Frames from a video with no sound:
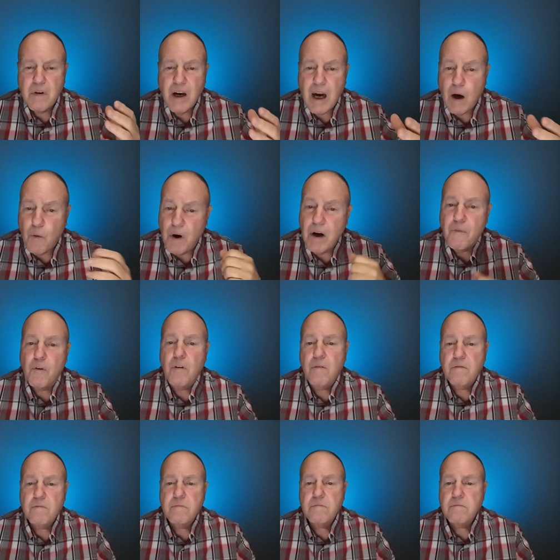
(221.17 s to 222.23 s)
However,
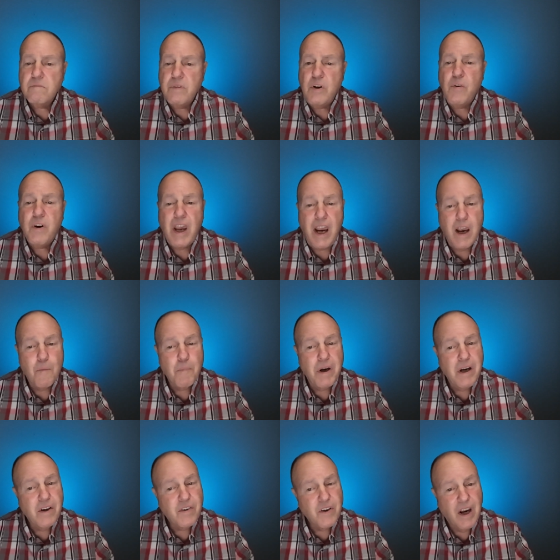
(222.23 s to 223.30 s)
you can be
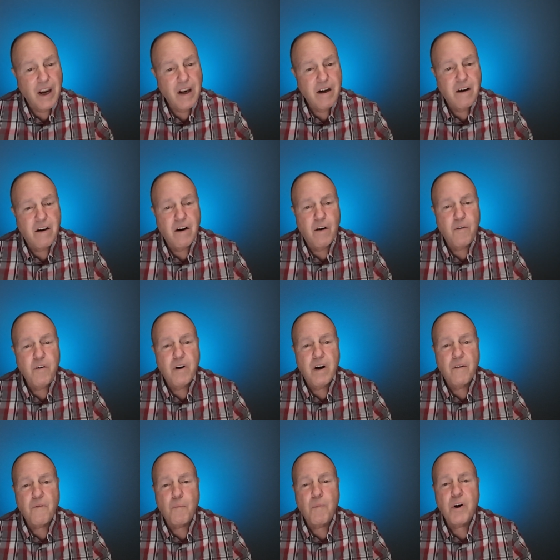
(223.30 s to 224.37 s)
excited to know you
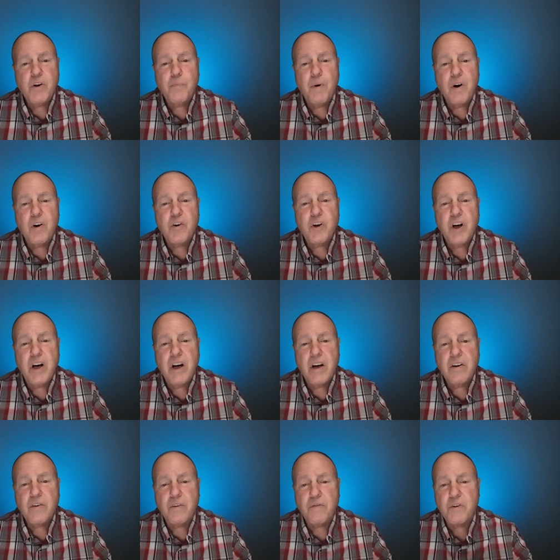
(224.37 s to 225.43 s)
have a much better
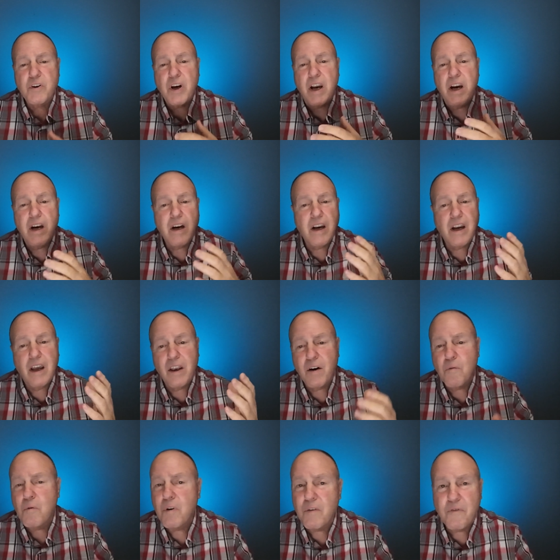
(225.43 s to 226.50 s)
chance of staying
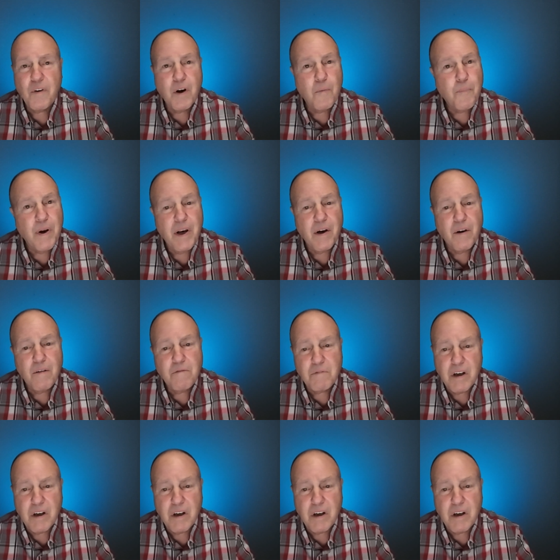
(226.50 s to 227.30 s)
together with a Filipino.